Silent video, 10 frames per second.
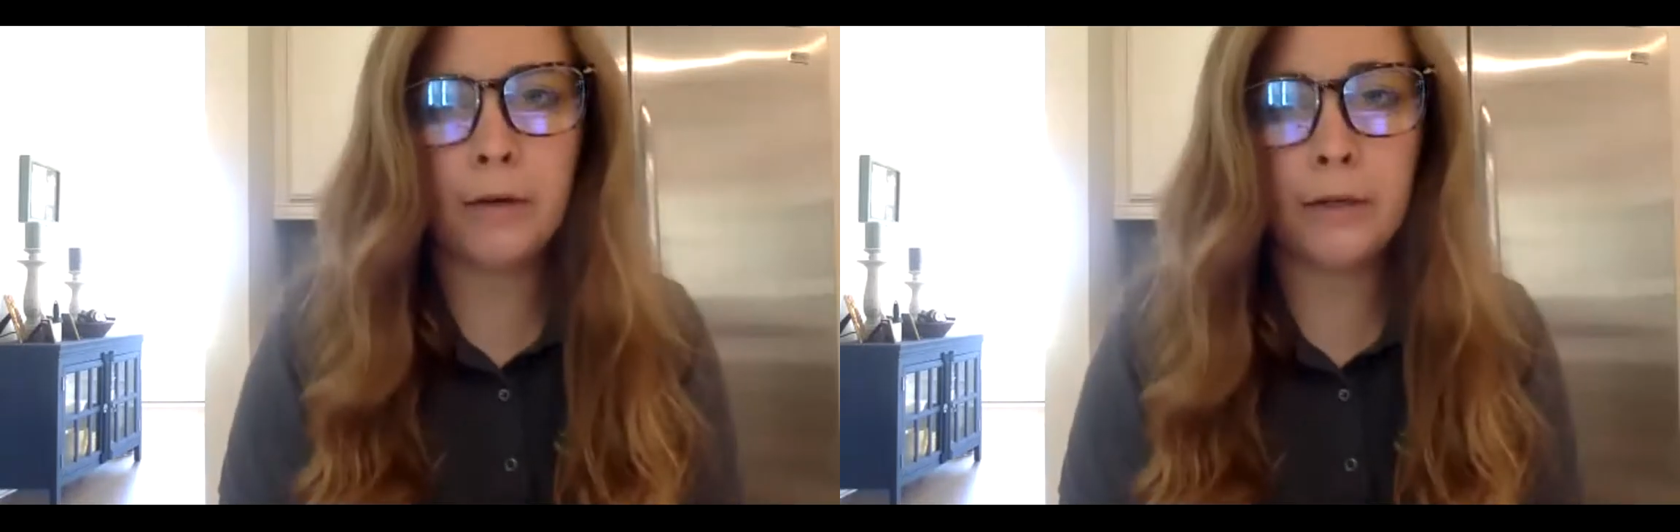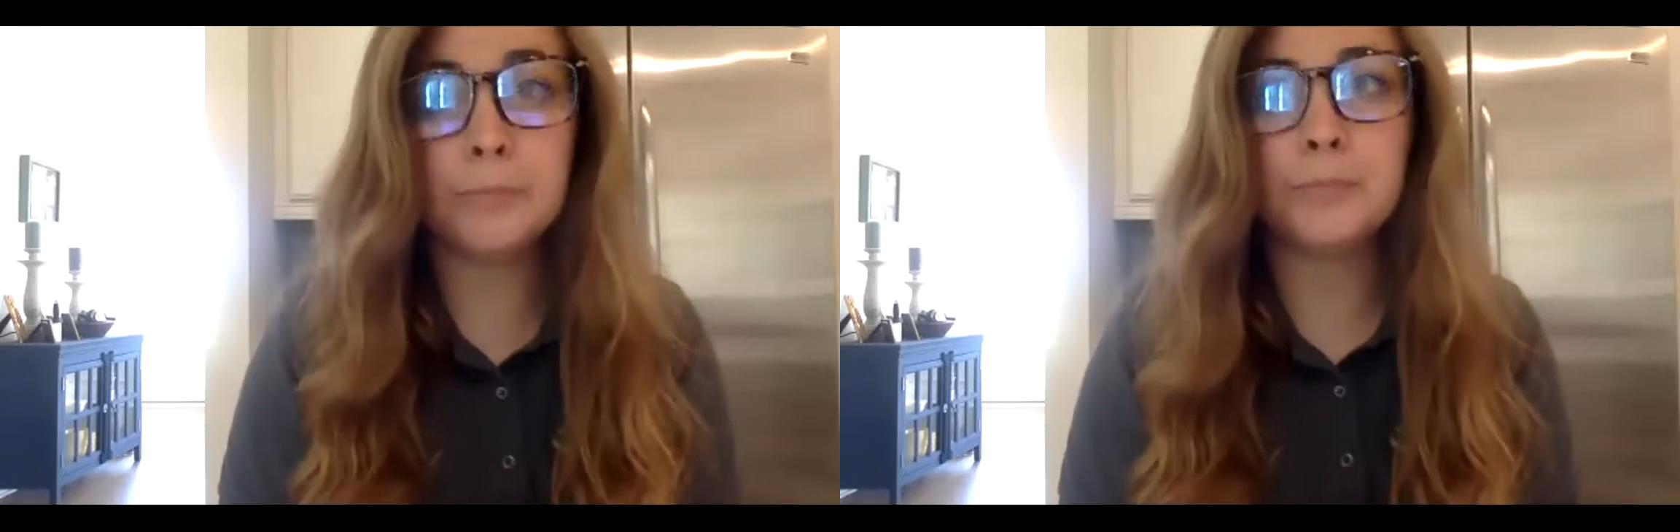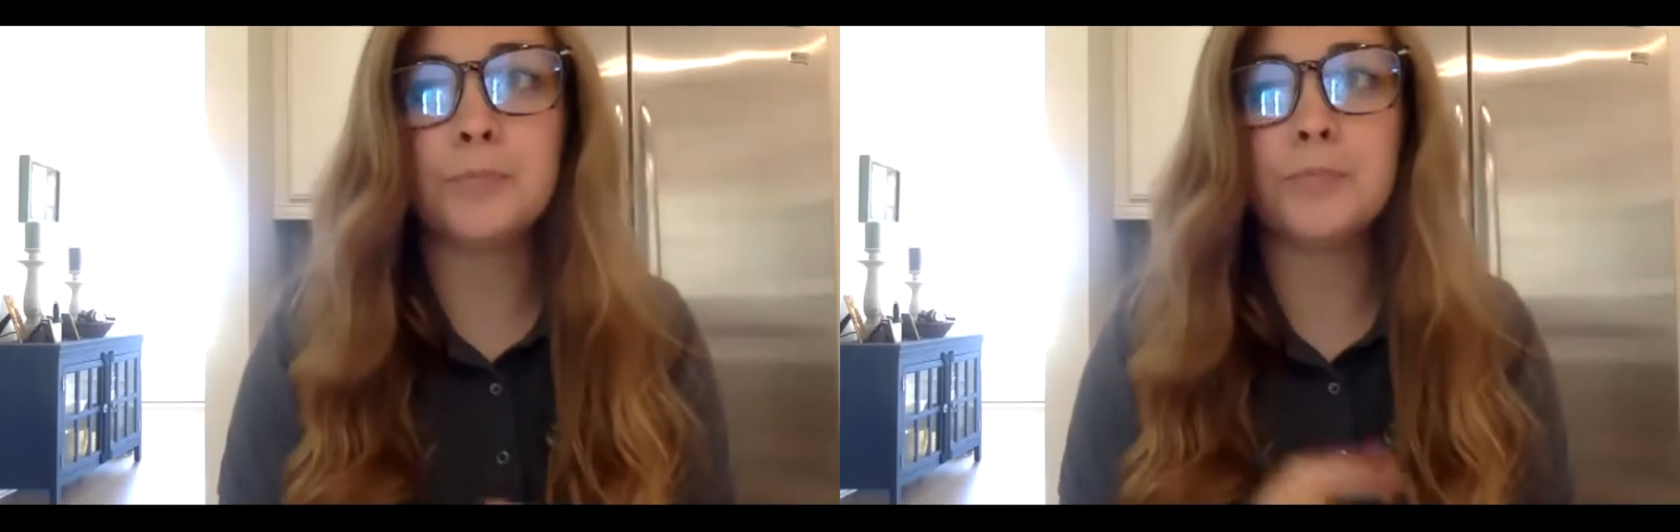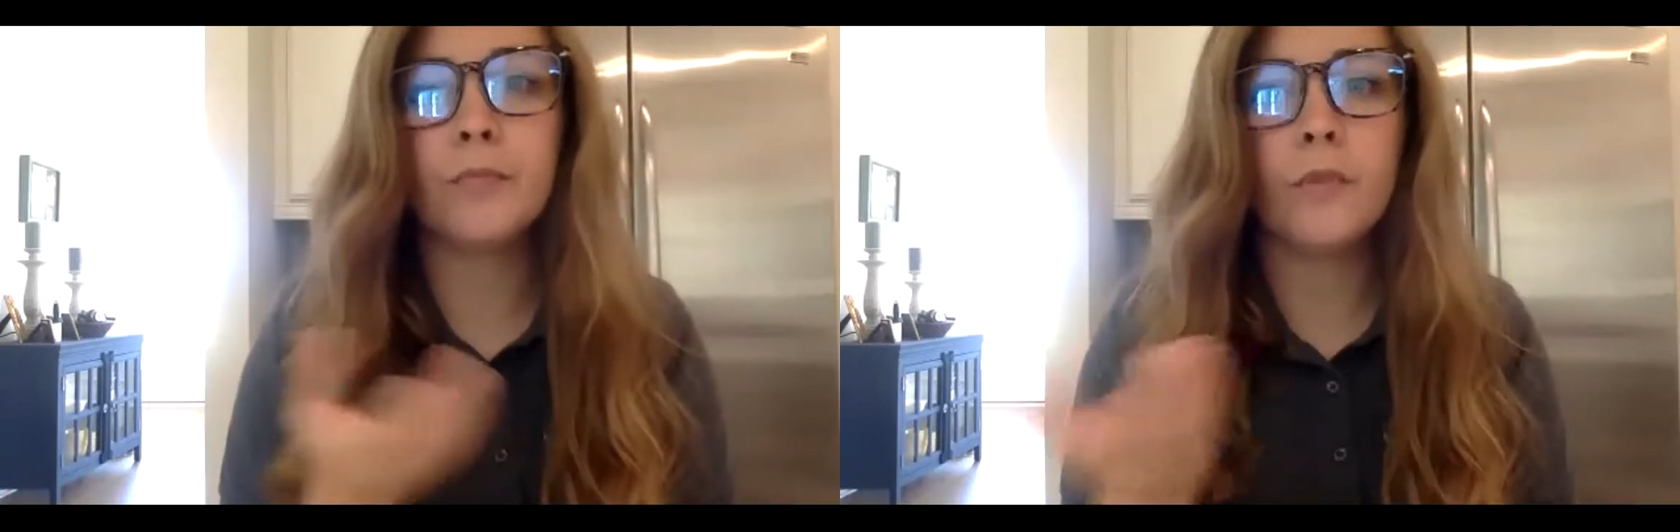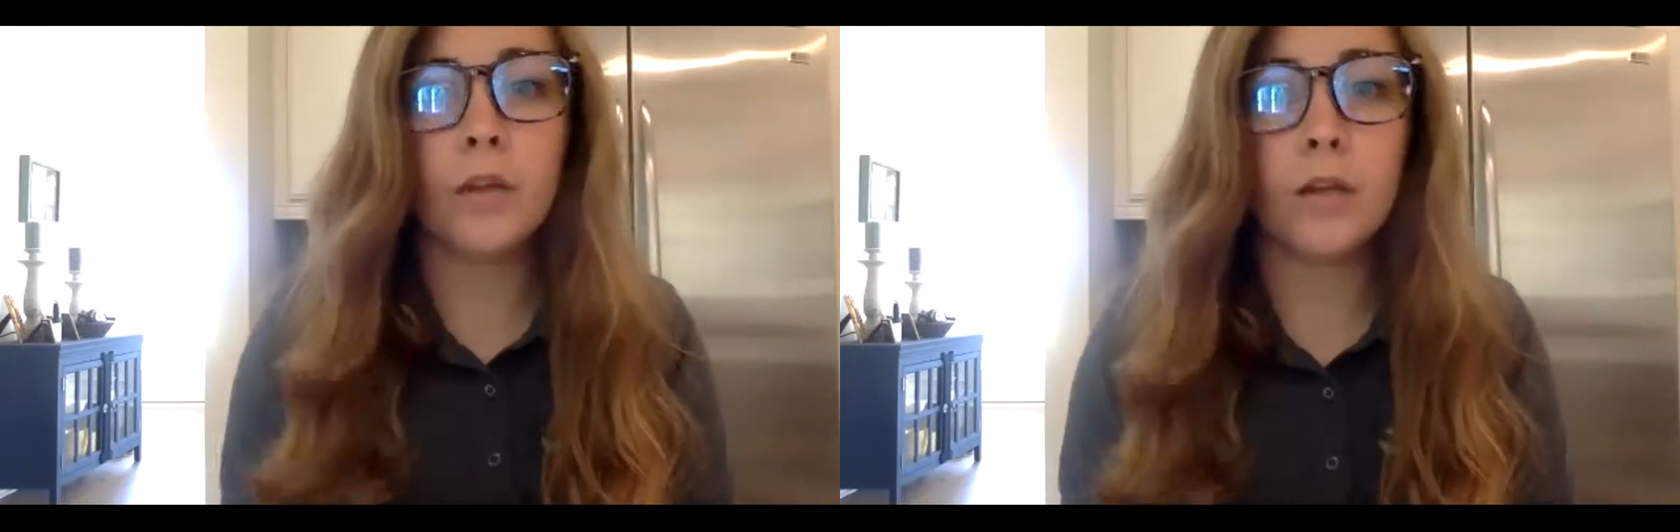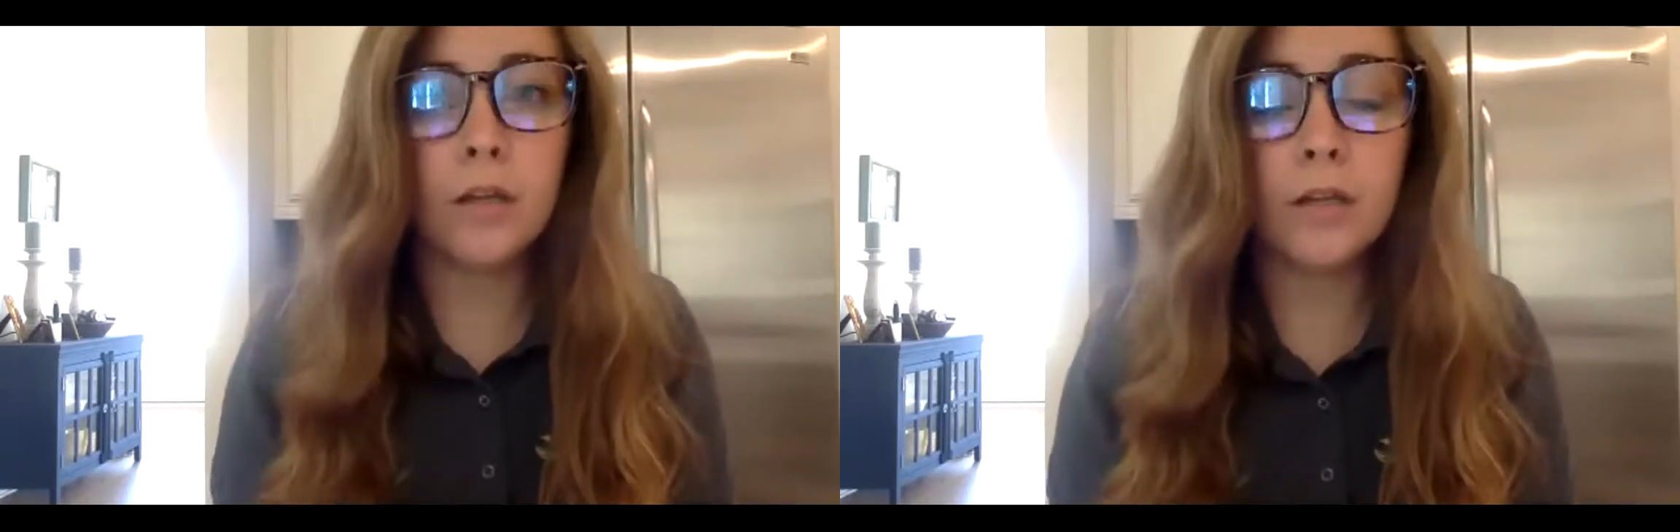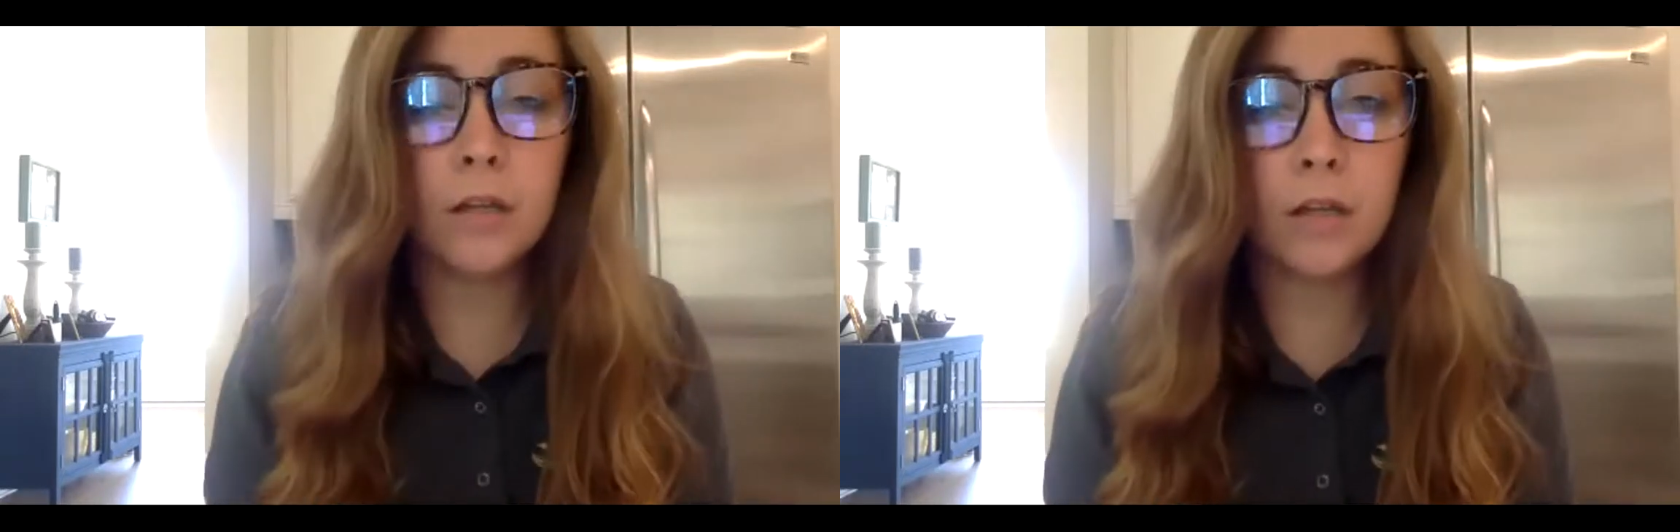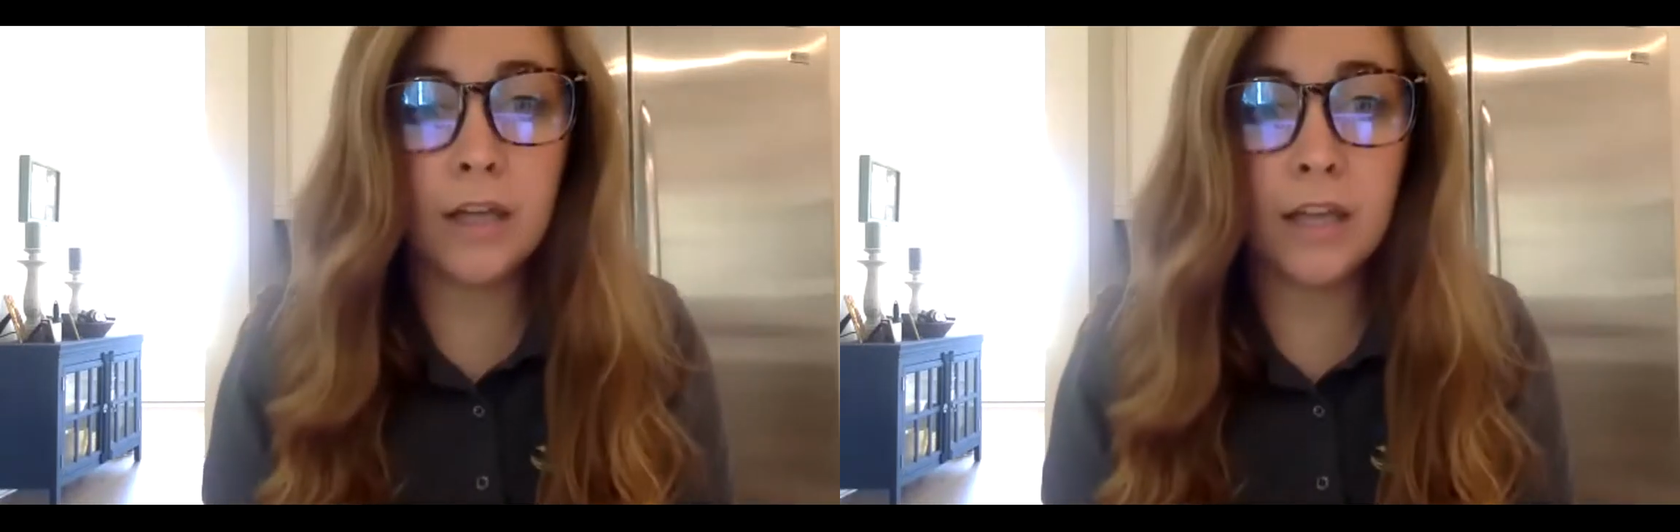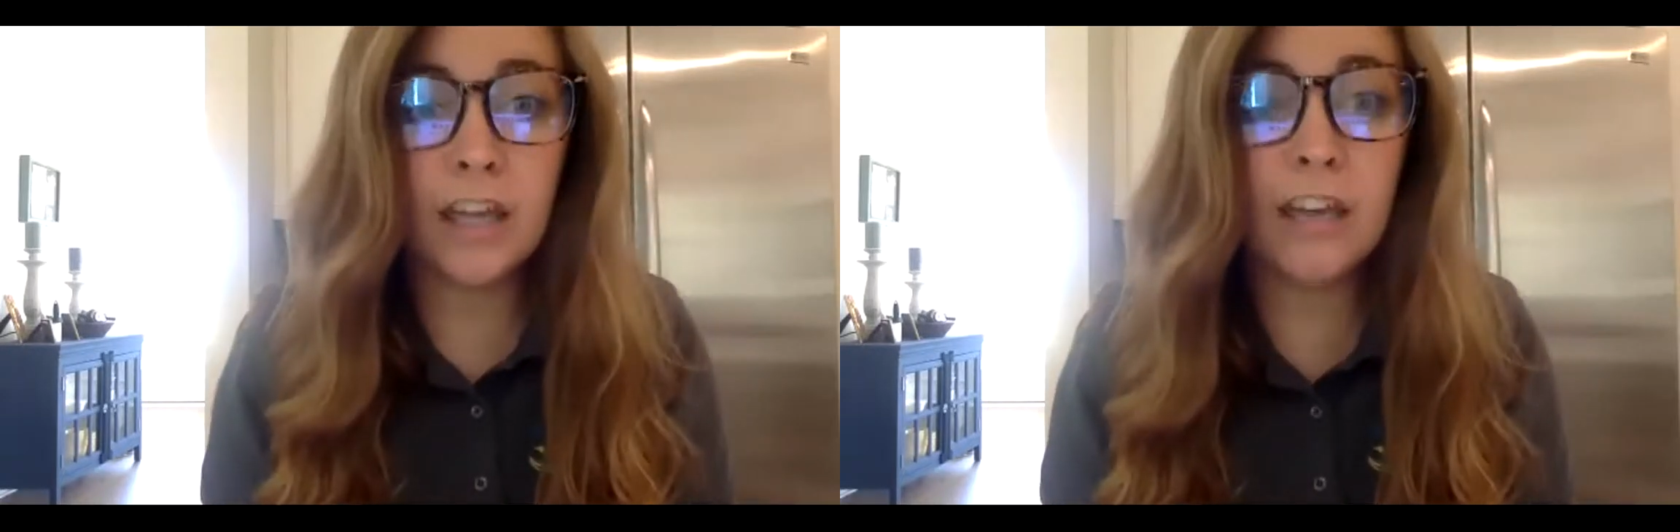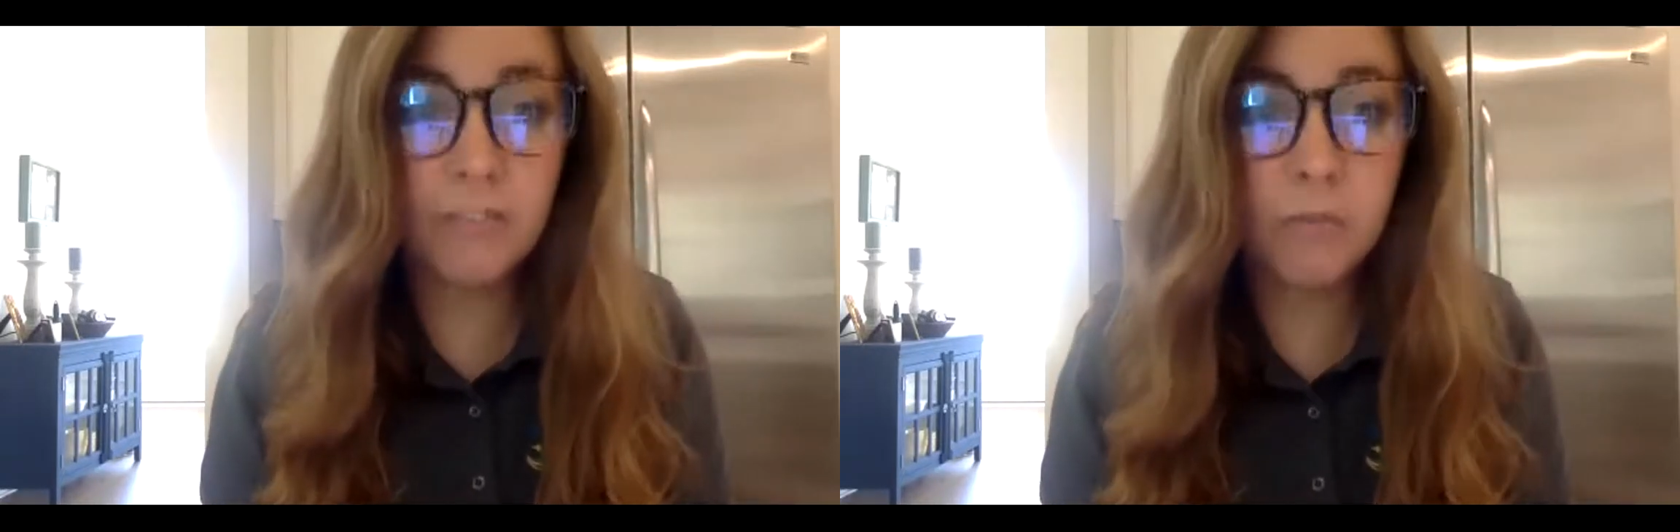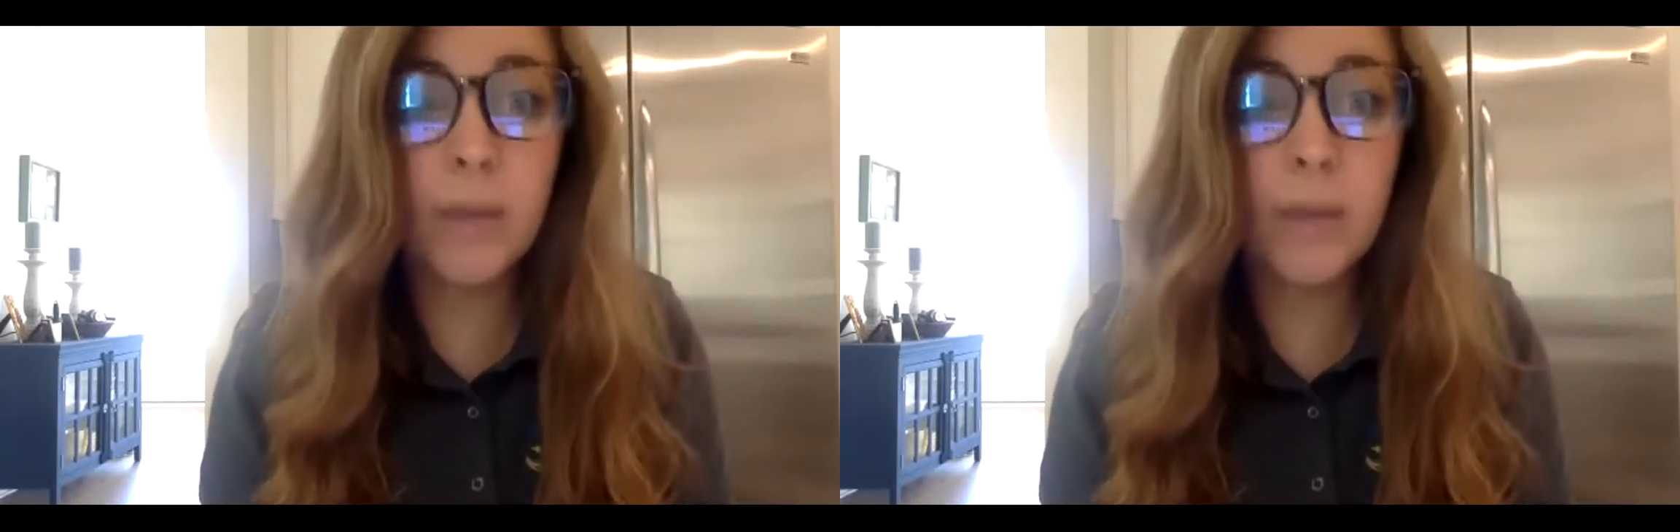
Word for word: it. If